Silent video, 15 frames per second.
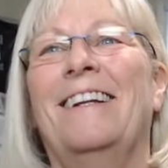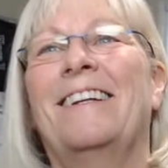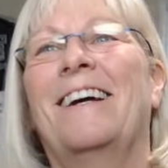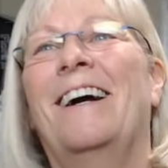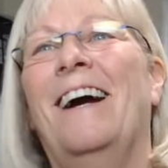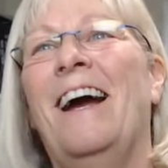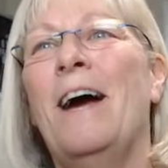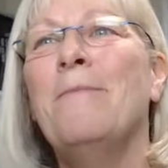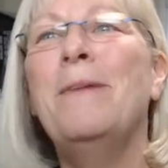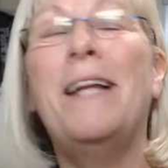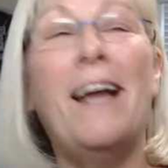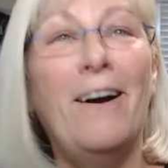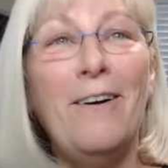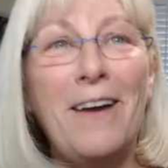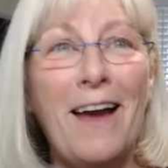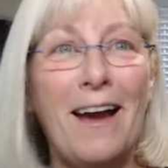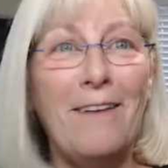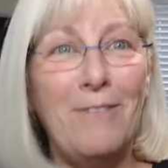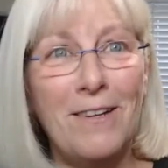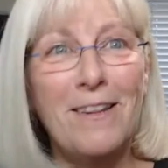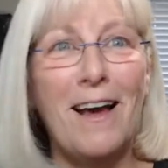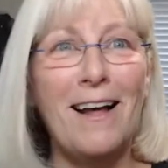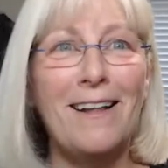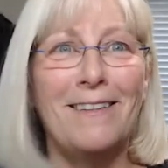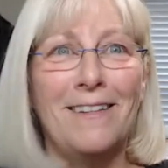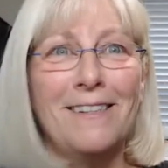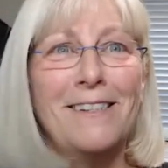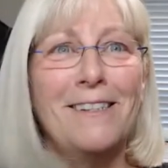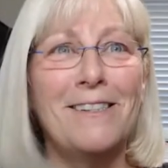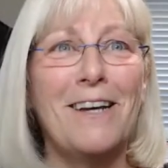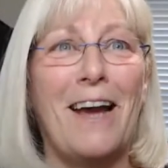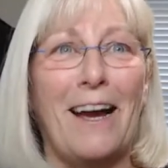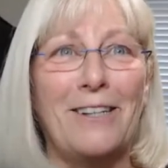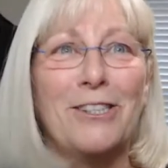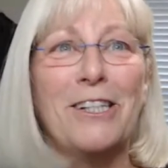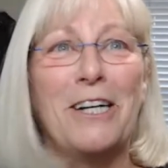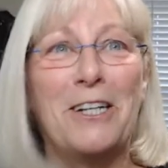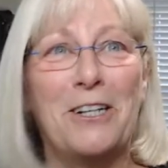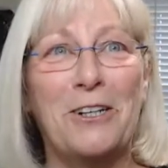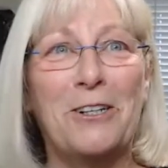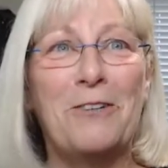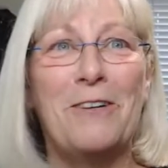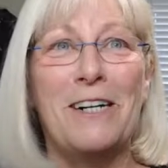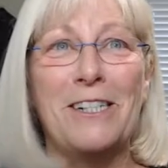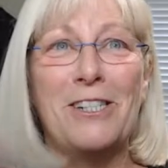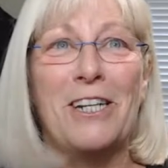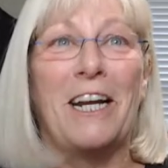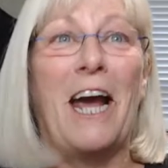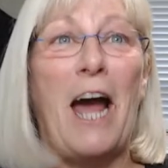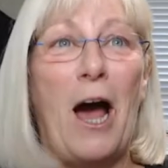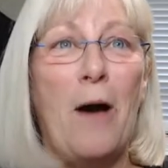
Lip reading: So how many? Okay. Well, this is actually a good question.